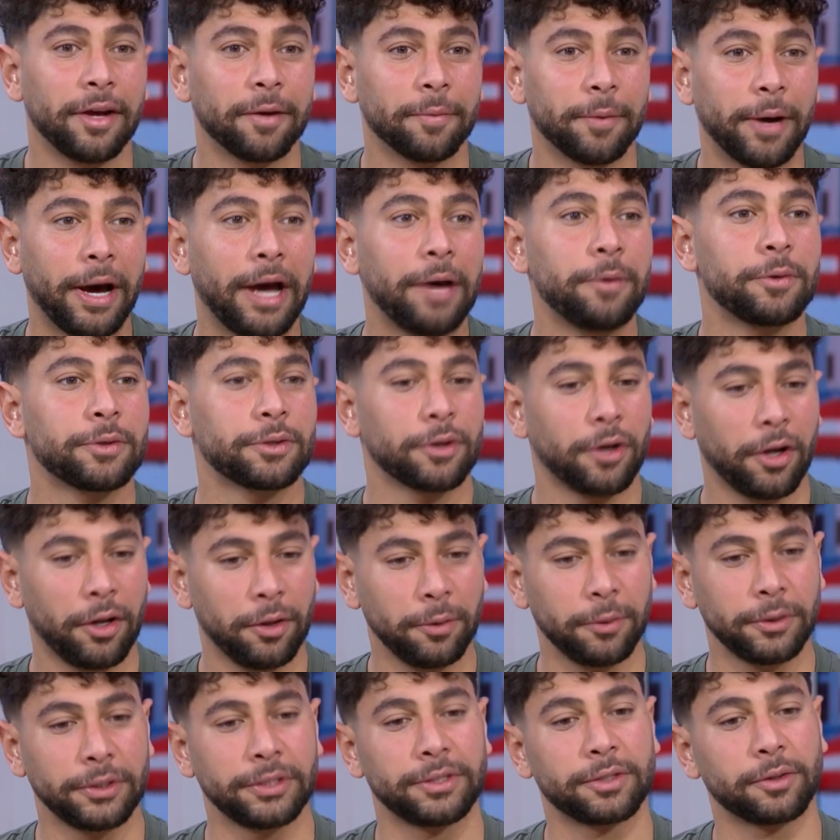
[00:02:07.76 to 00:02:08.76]
but I was
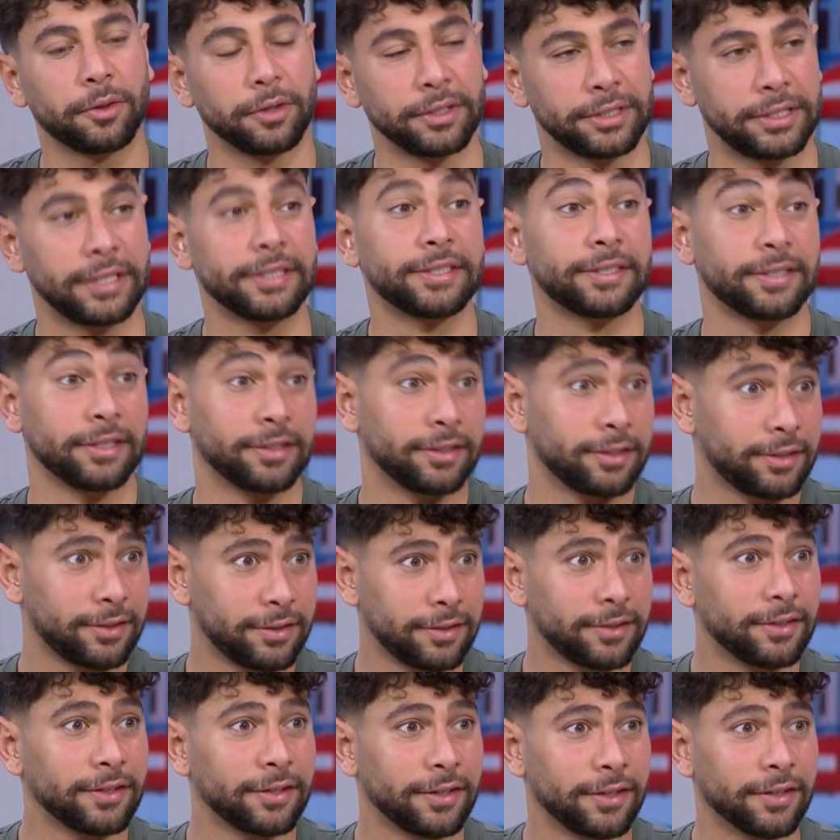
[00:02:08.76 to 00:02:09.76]
always consistent.
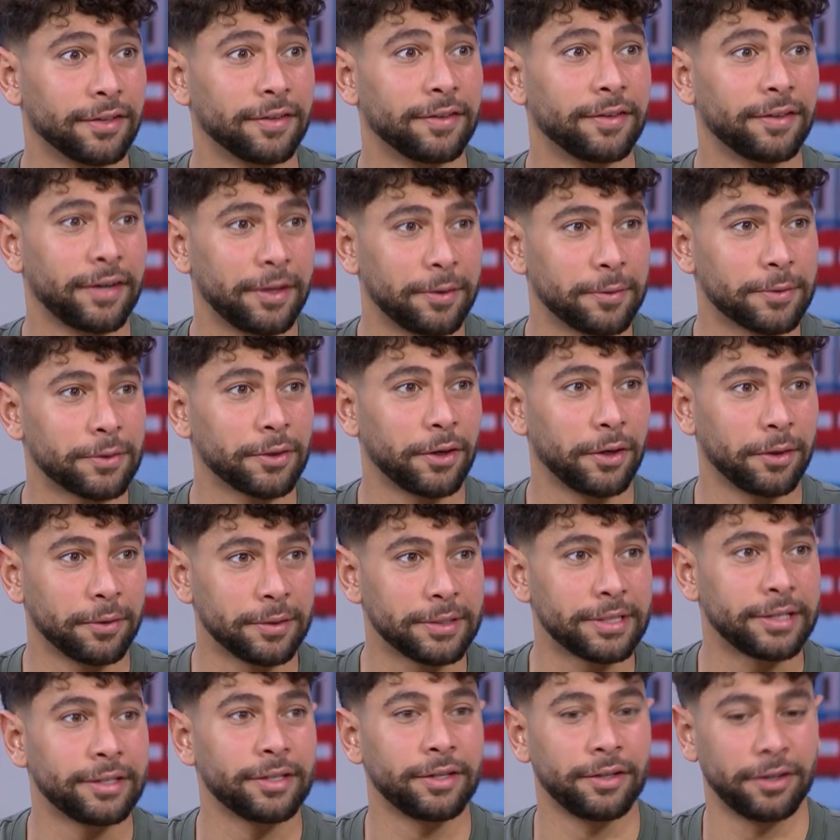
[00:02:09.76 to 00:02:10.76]
You know, I was
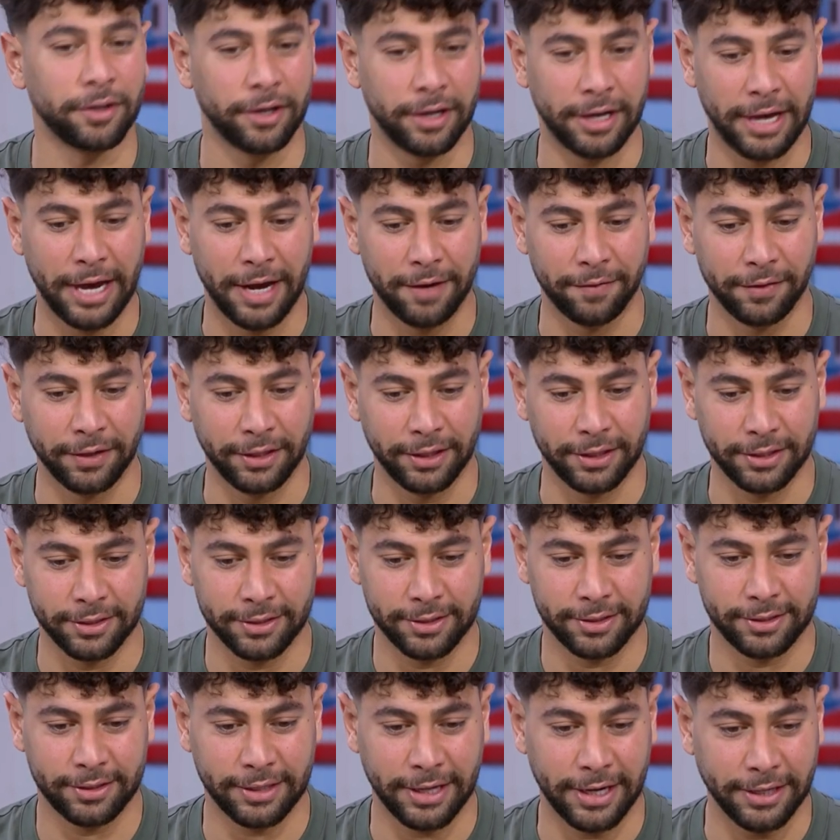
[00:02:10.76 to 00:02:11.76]
always having
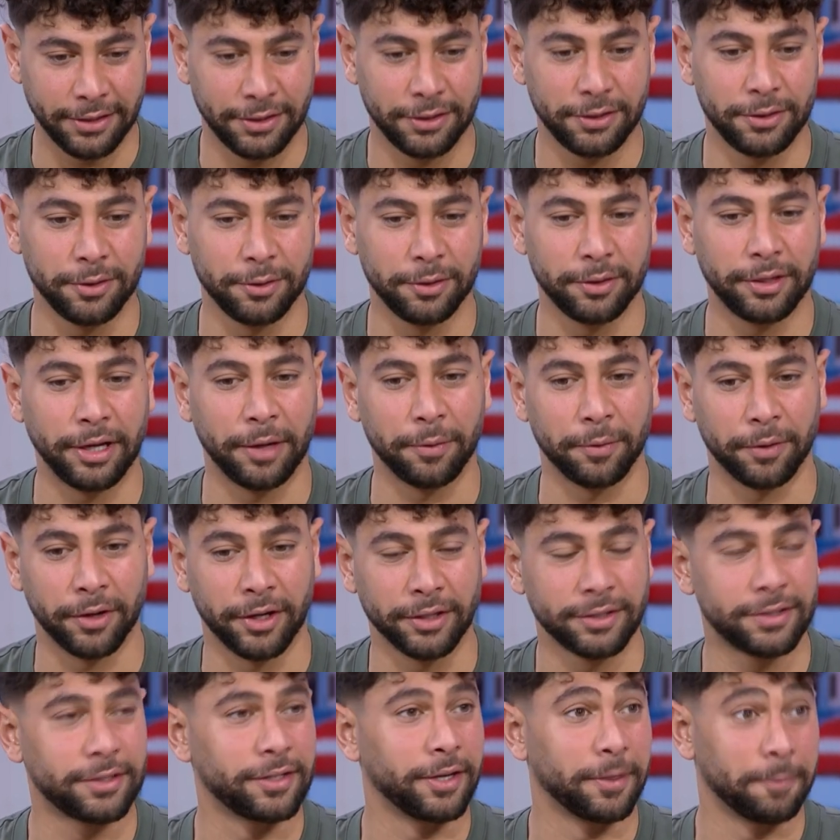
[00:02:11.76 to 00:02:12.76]
this attitude, I would
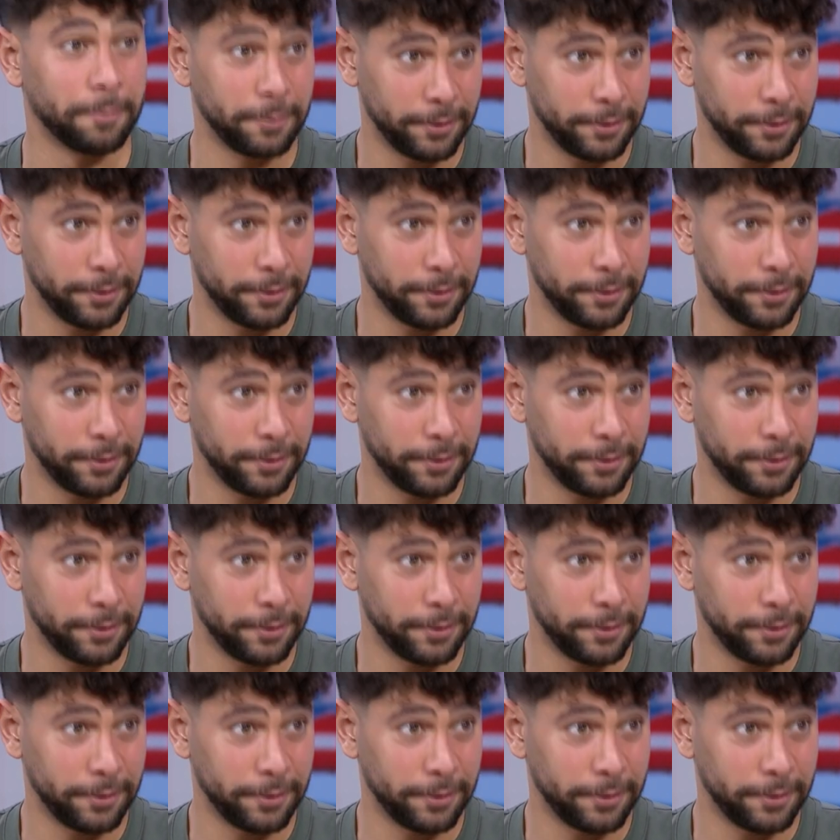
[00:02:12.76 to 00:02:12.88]
not stop.